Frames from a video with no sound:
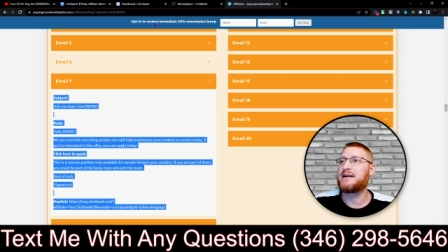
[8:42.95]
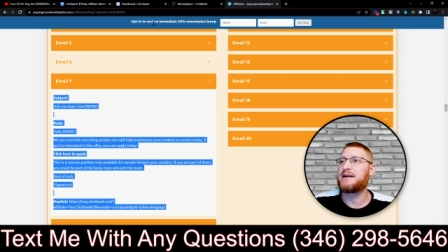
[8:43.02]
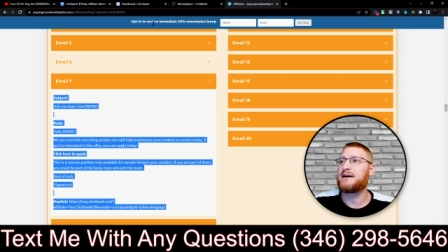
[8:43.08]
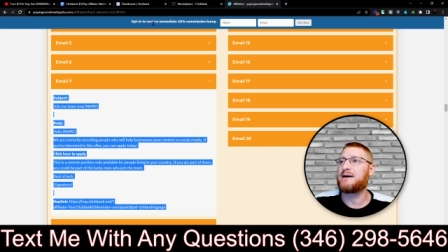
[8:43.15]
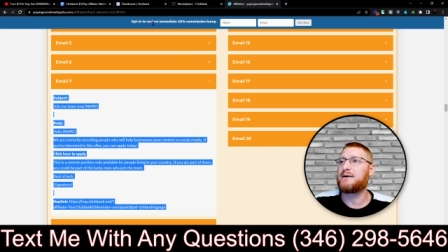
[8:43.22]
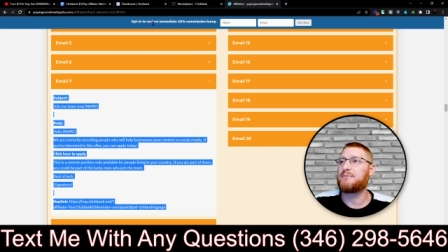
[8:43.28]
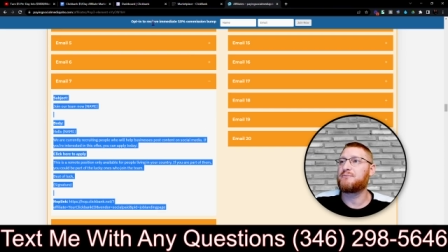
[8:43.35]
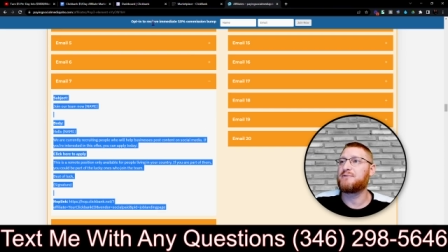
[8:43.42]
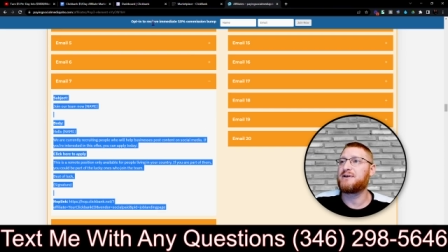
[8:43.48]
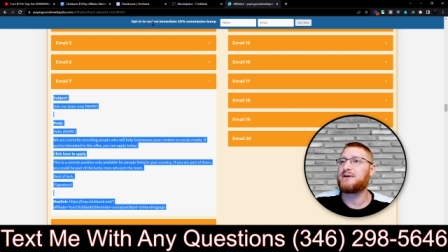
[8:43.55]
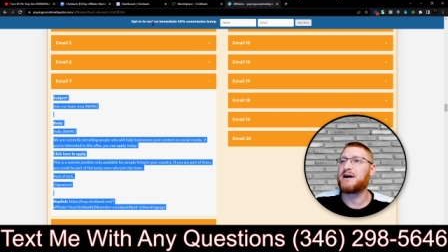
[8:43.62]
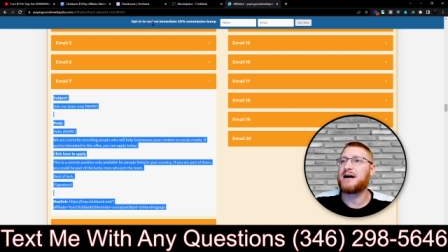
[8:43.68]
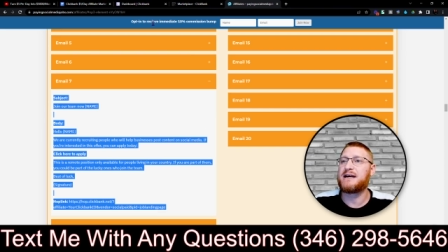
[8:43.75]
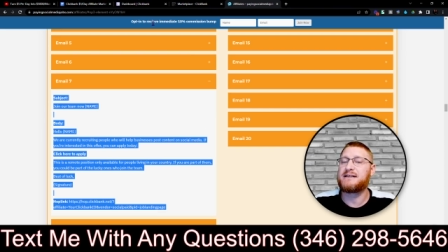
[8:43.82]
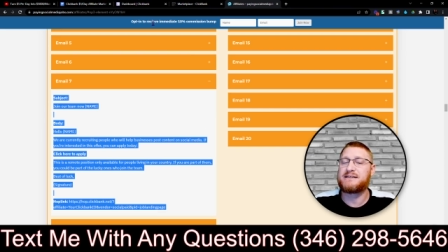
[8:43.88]
when you
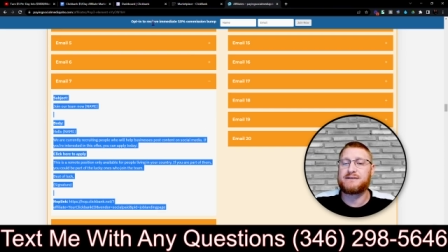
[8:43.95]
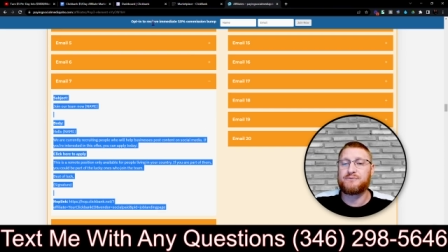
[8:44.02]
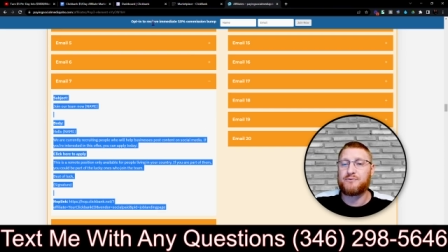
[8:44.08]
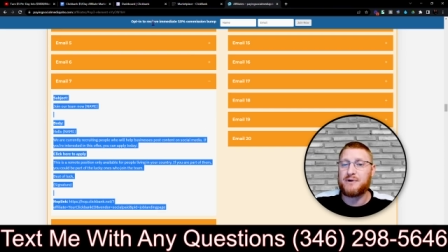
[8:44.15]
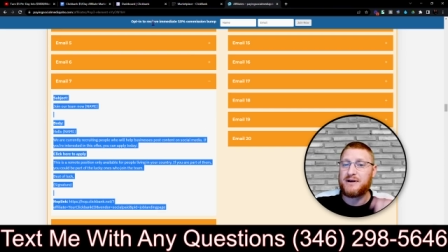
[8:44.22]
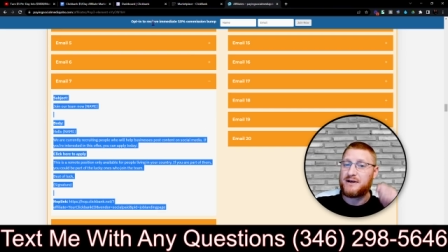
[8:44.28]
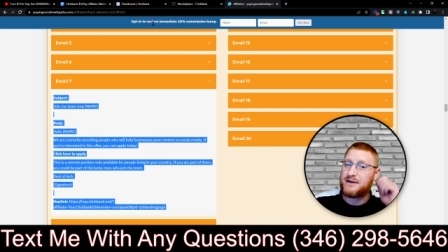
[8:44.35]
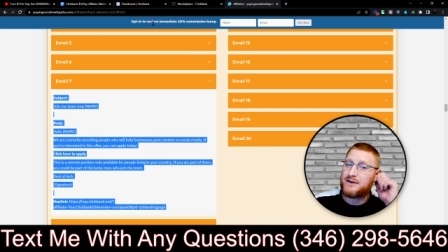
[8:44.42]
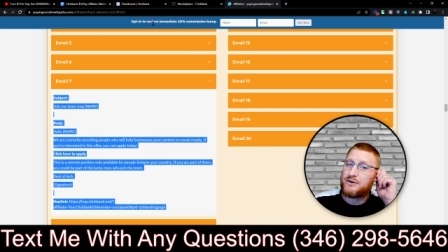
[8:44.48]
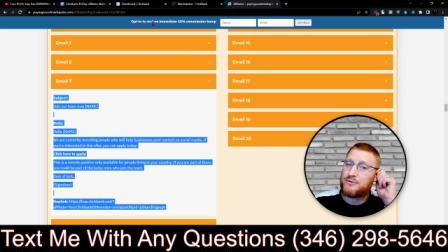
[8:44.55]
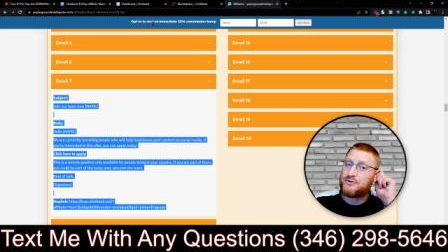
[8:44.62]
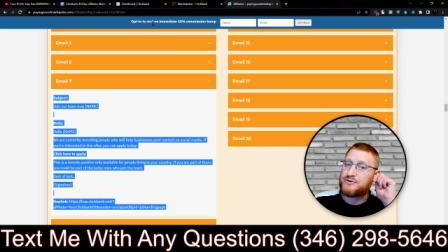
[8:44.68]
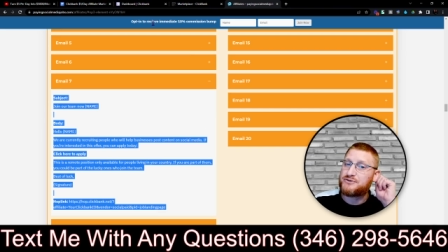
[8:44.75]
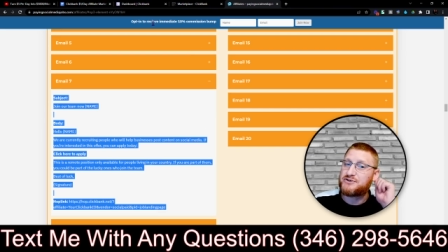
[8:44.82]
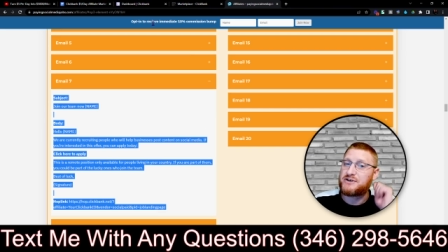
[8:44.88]
guys
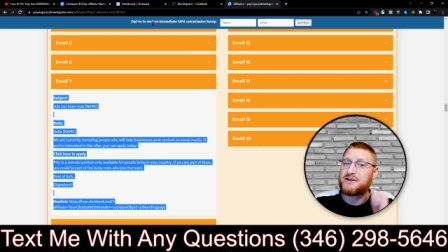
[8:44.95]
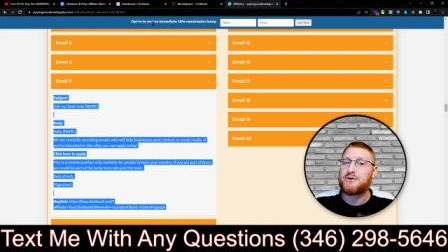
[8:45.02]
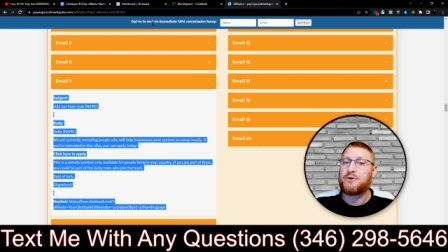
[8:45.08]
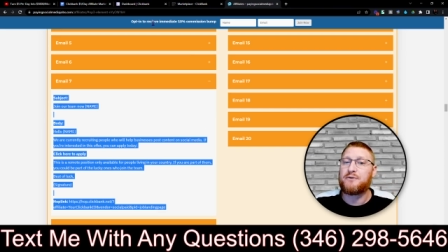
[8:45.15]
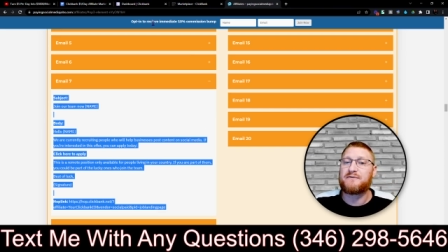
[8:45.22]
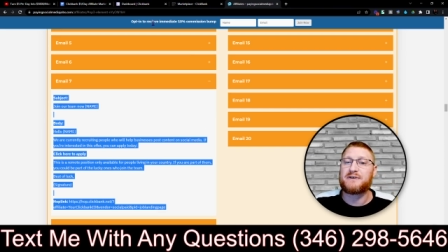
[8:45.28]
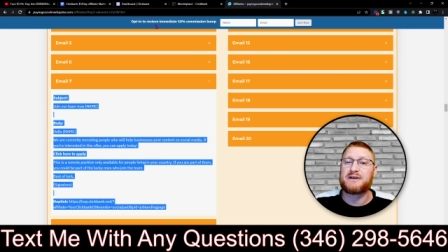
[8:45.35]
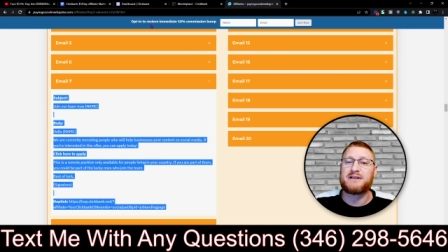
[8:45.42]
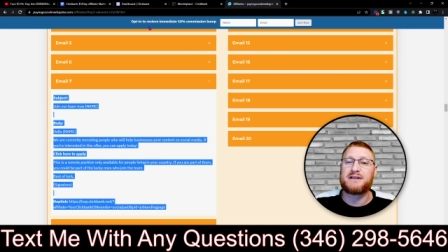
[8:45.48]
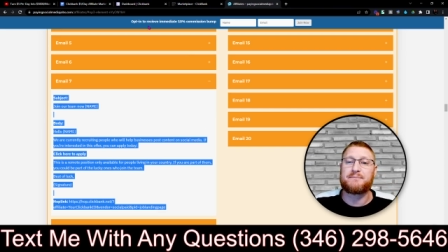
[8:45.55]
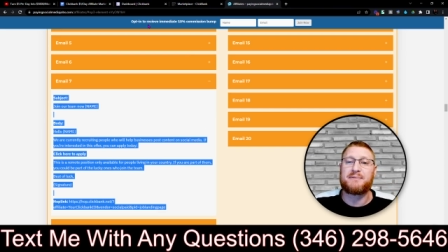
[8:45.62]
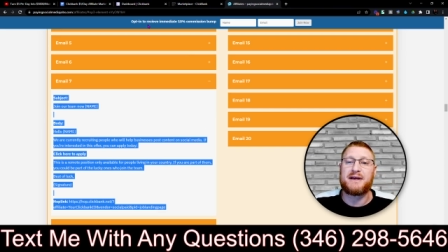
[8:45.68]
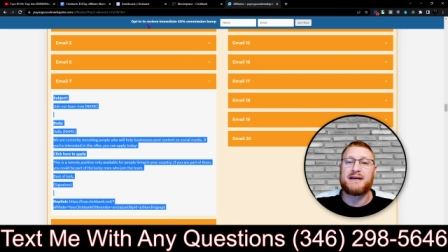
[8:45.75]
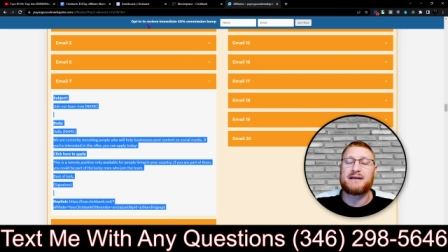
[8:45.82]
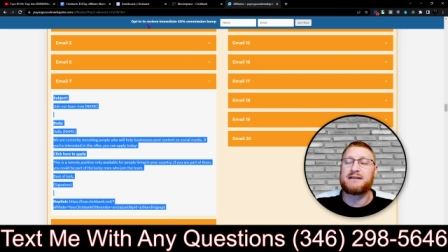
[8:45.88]
you should go over to
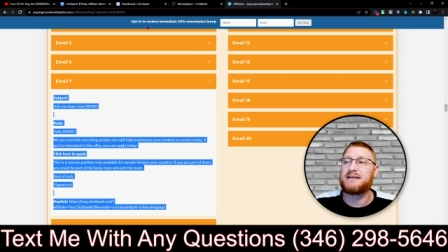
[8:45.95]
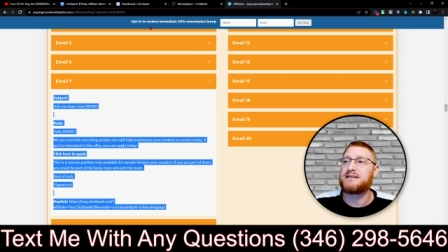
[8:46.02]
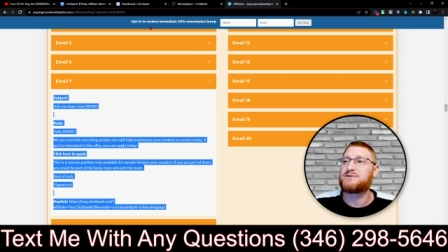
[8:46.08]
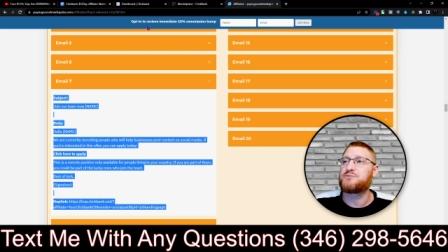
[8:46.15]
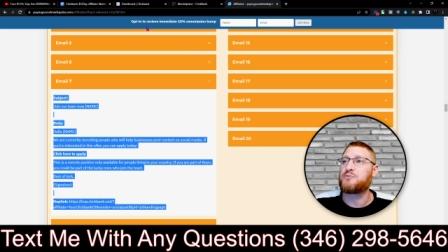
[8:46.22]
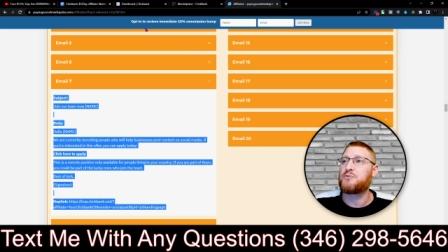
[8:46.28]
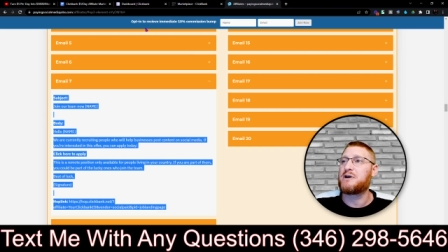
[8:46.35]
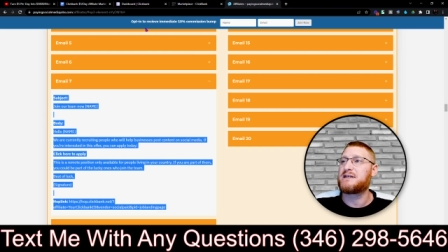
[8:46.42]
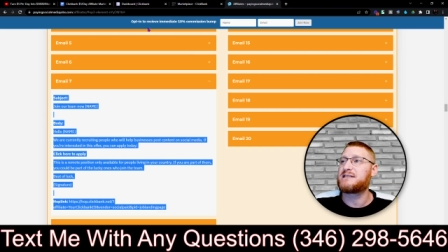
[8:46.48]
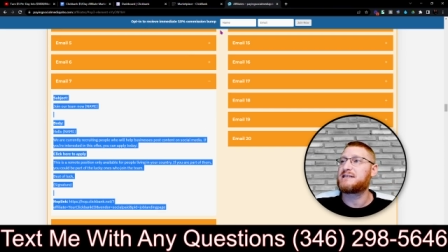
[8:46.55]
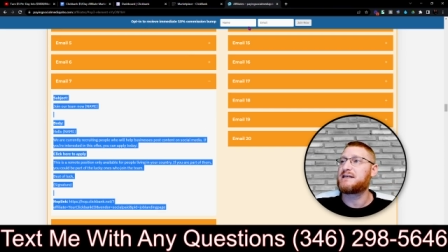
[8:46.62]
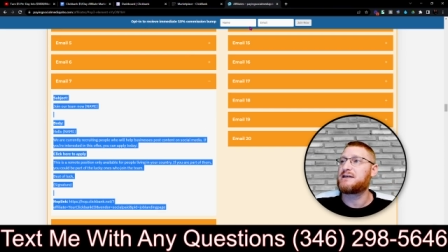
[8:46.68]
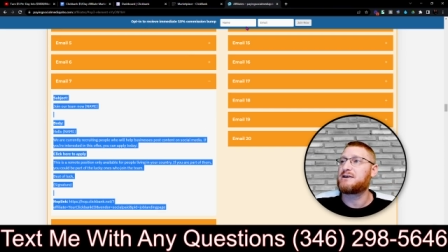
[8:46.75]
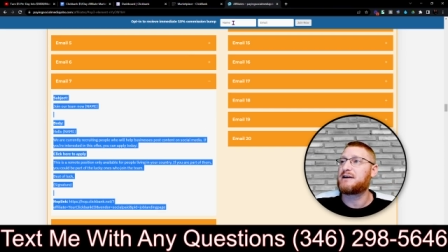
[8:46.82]
ClickBank at least once here